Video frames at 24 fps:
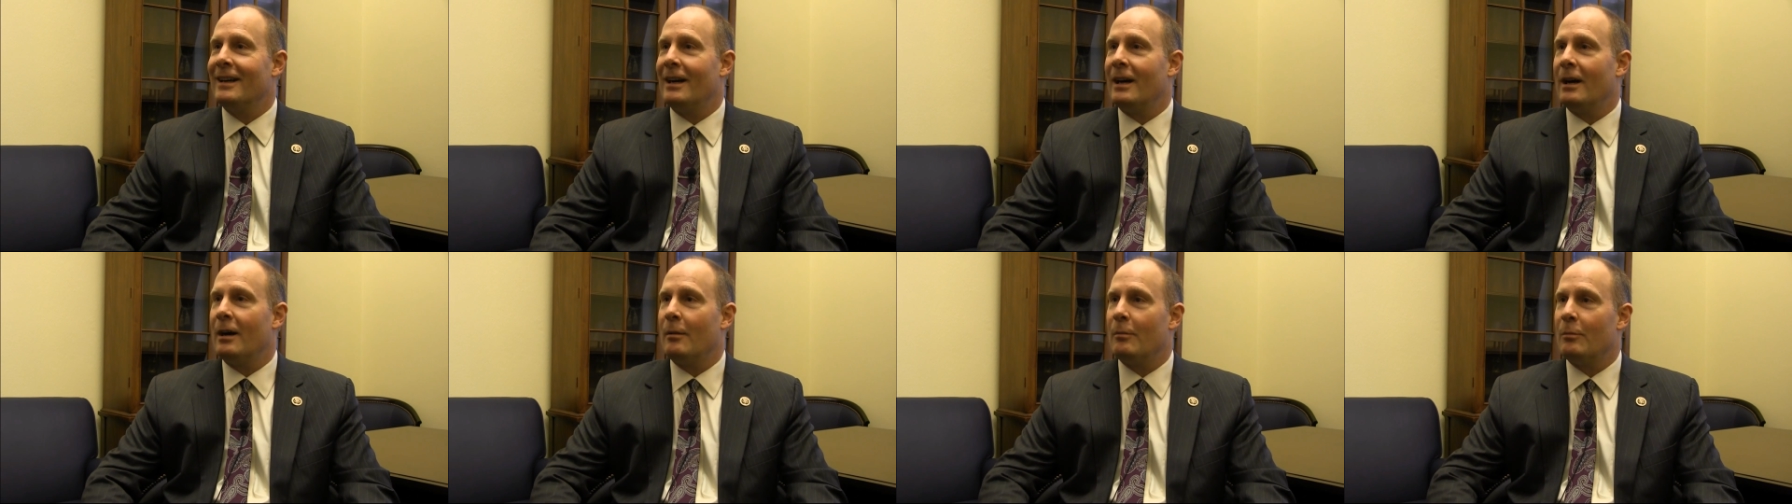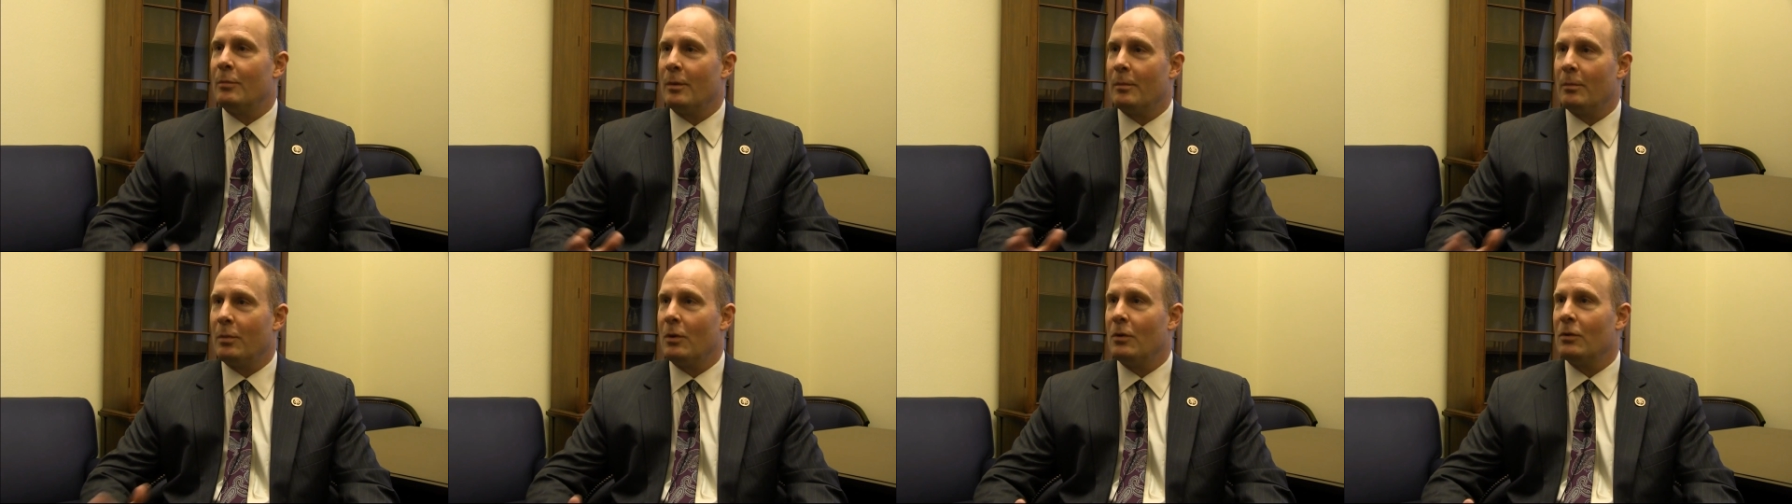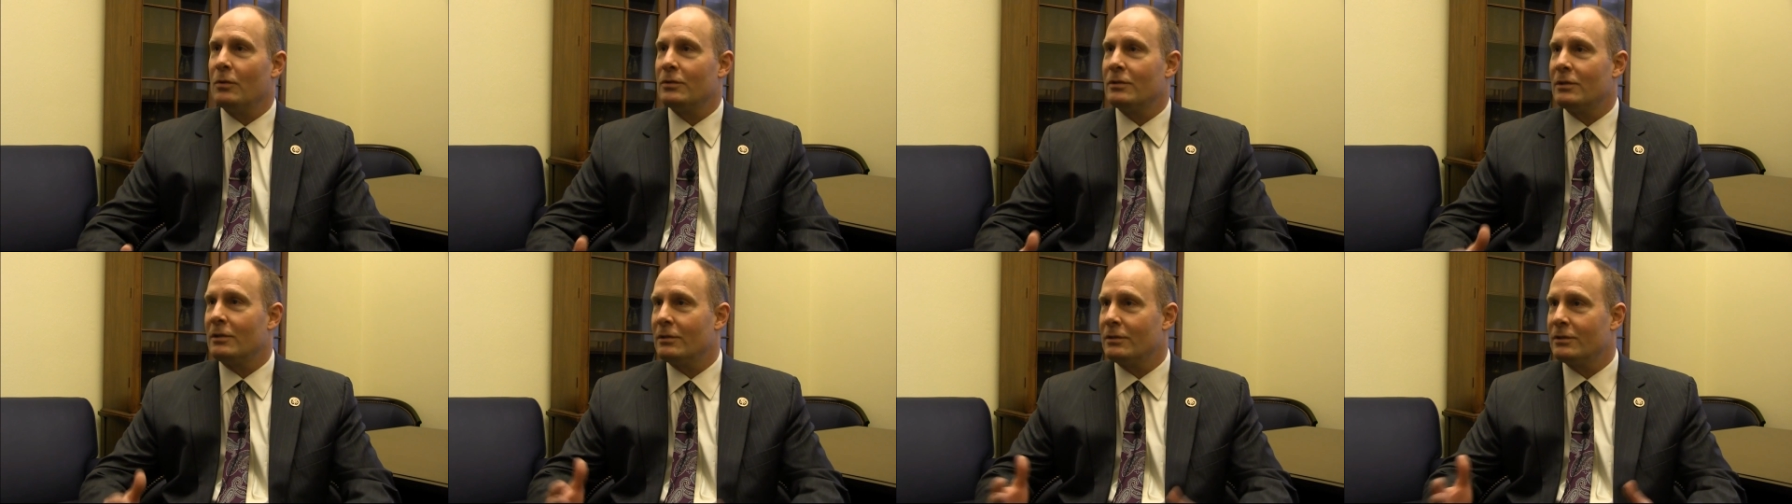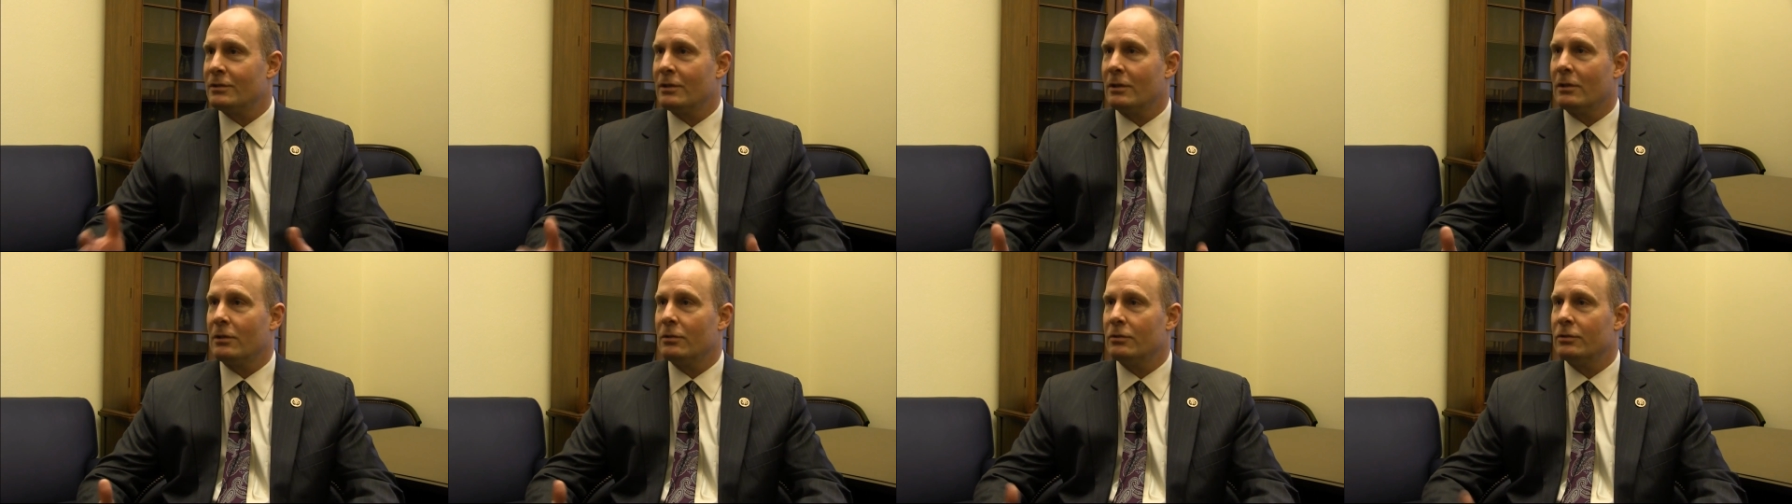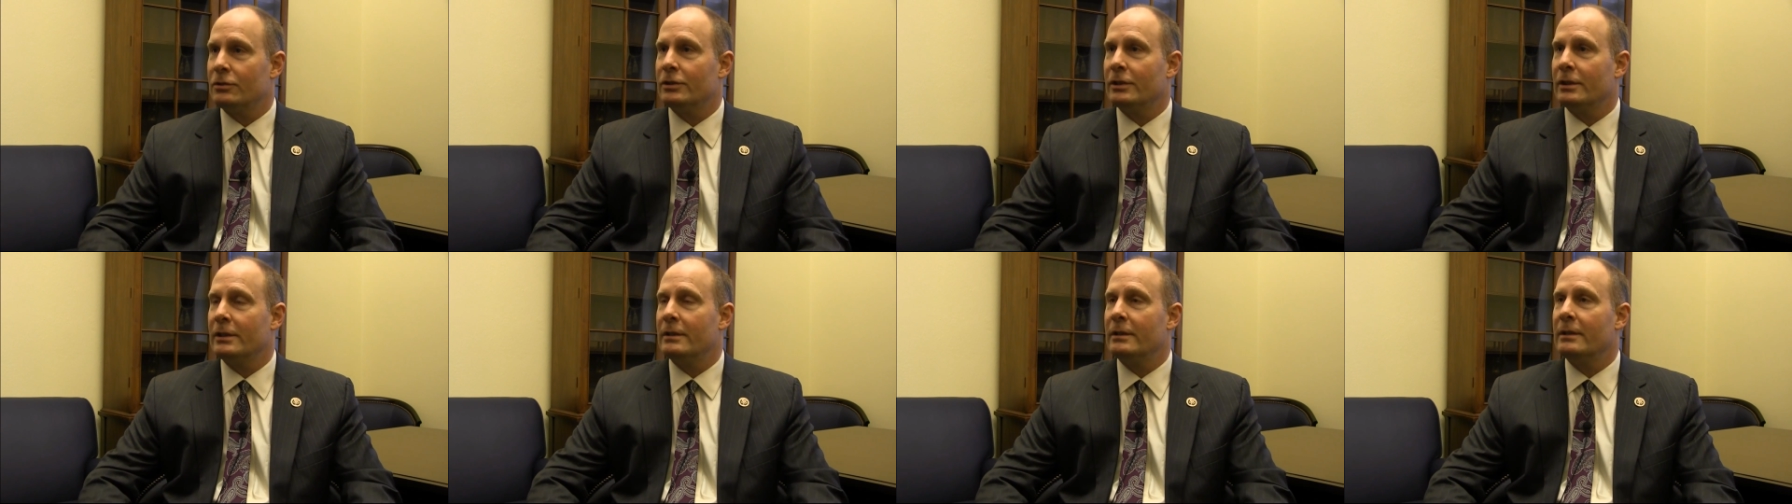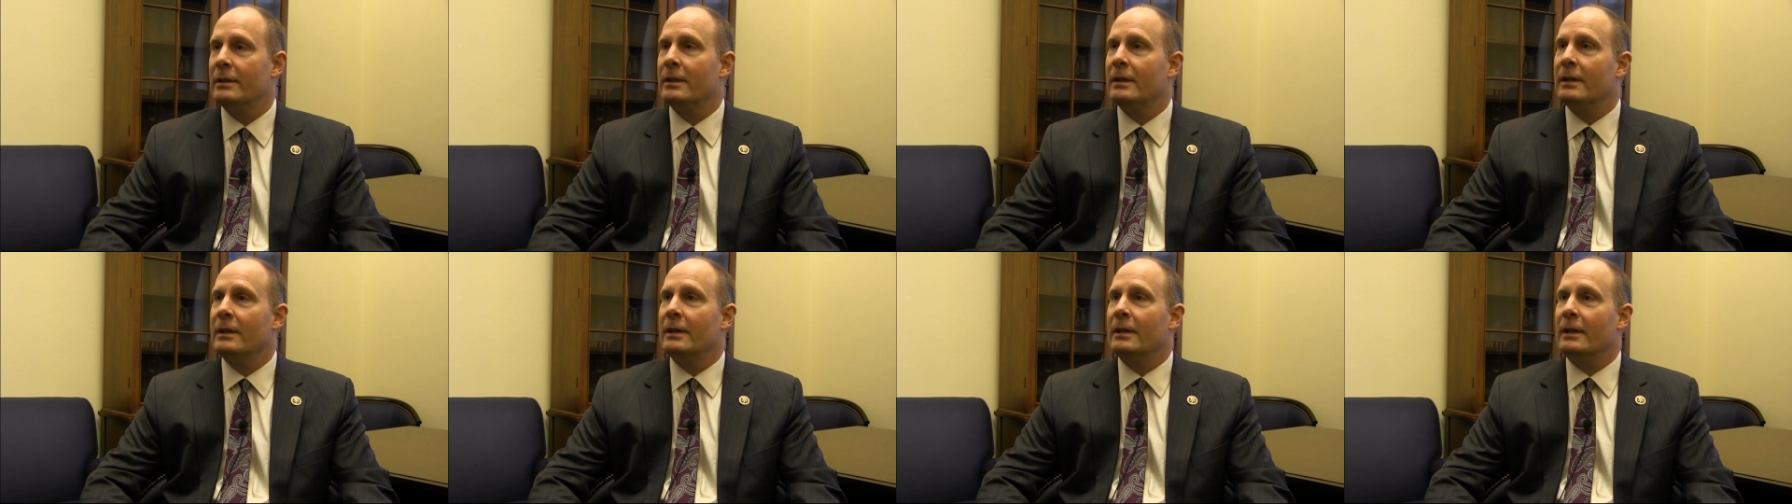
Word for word: uh, proposal solution.